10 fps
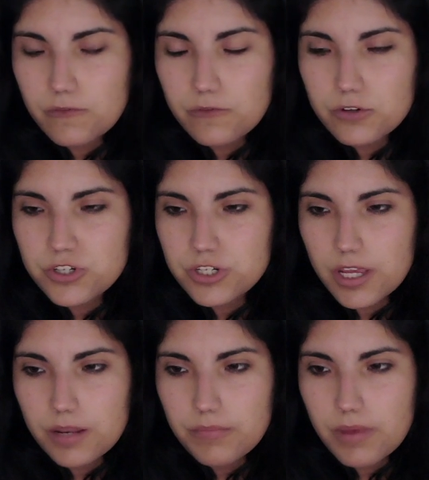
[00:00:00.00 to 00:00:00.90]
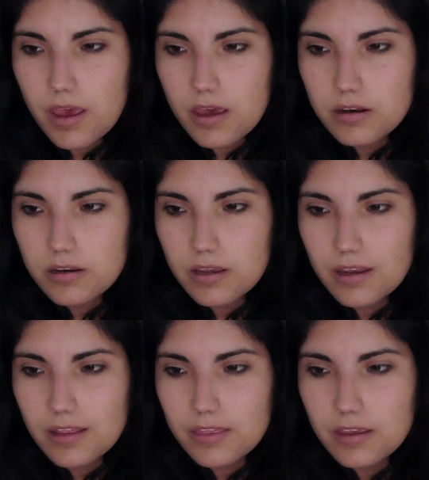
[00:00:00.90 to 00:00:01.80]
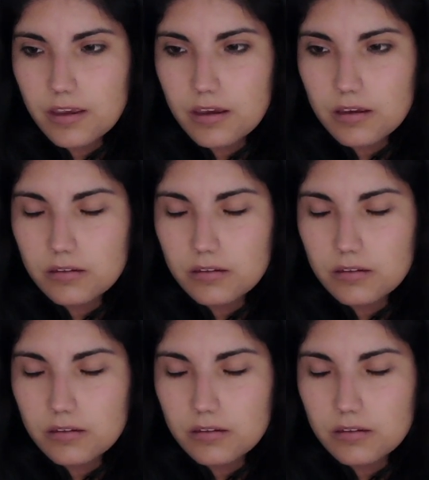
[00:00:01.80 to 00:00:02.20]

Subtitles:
shit, man. And I think